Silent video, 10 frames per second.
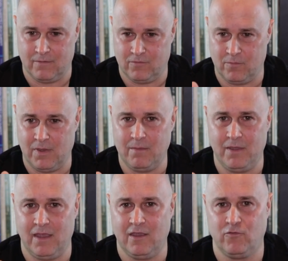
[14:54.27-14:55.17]
So
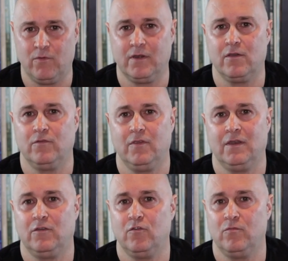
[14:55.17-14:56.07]
maybe each one goes
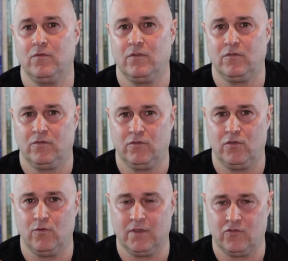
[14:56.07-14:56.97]
in two
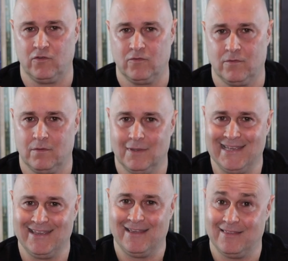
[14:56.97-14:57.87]
inches.
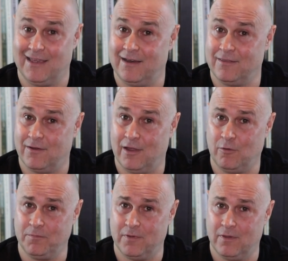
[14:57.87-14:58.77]
That either
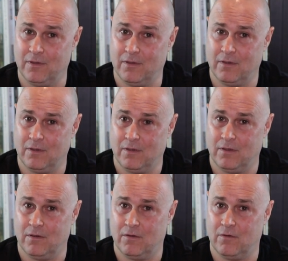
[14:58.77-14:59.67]
helped
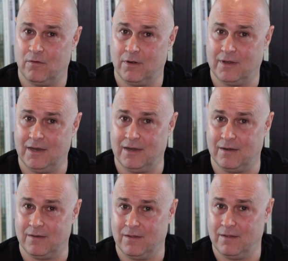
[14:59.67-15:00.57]
or it
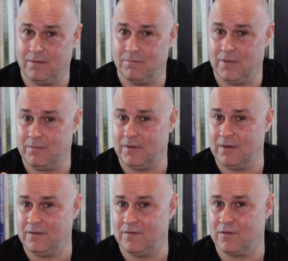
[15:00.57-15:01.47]
didn't. Maybe
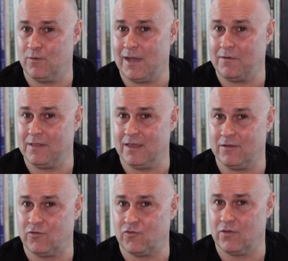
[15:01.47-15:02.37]
it needs to go out an
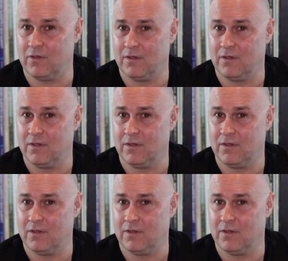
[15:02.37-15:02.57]
inch.